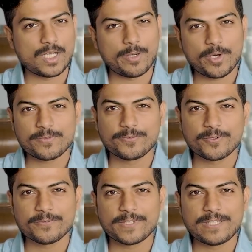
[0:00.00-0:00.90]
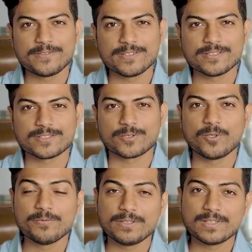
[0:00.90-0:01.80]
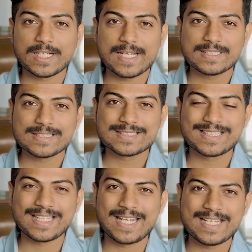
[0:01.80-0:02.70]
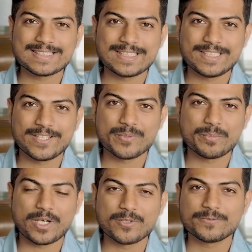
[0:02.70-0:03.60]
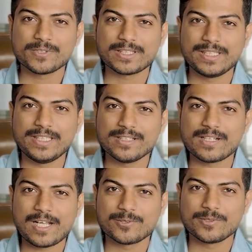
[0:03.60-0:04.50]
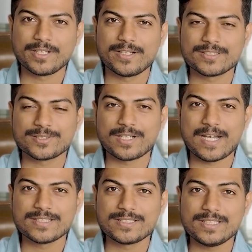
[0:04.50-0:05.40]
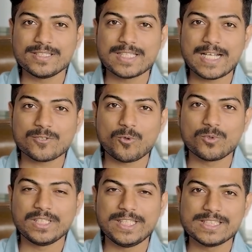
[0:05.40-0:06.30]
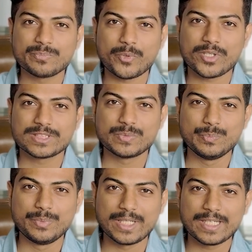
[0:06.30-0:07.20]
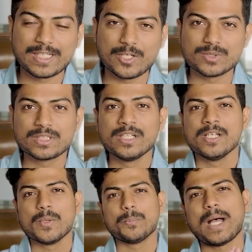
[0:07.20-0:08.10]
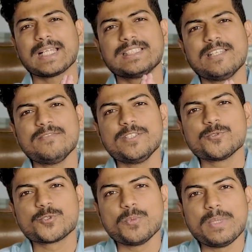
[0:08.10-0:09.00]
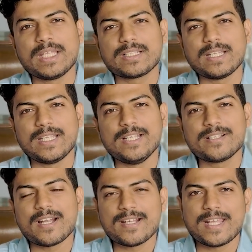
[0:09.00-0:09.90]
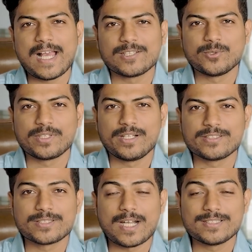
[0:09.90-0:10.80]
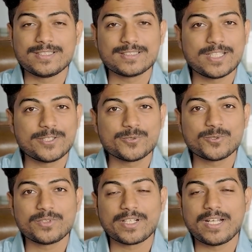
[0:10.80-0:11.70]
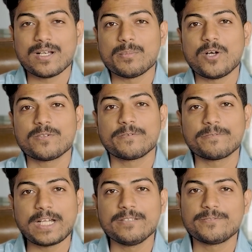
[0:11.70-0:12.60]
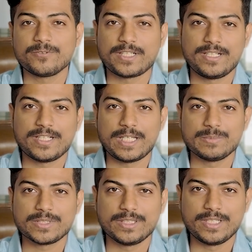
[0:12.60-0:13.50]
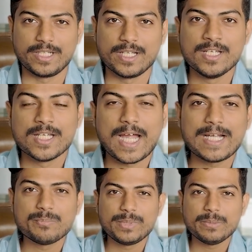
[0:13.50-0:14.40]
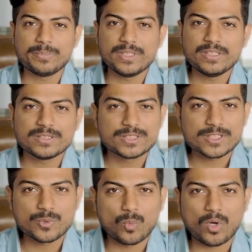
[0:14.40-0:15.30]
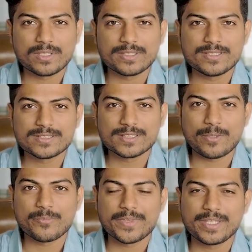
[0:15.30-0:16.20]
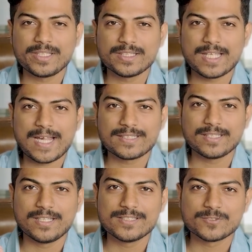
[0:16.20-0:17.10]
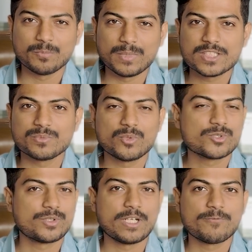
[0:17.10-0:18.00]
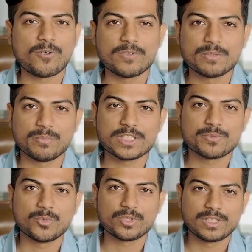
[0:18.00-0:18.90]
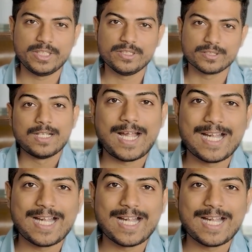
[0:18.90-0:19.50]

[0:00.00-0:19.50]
About 4 to 5 years ago, we were getting this crazy inbound for a cleaner algo trading strategy that only spots breakouts. Back then, we used to make intraday algo trading strategies that used to trade about 5 to 10 times a day. And people just wanted something that is much more straightforward, much more cleaner.